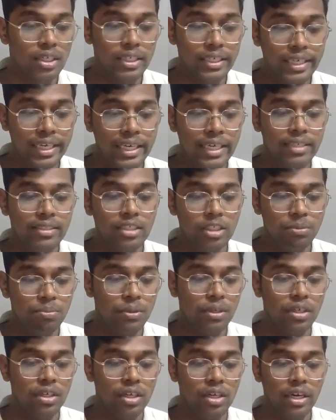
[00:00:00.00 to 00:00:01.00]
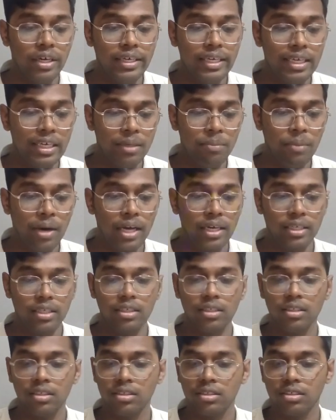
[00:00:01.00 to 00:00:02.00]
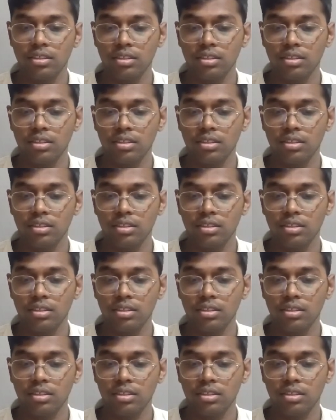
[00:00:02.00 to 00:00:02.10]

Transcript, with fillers: delete this particular delete marker.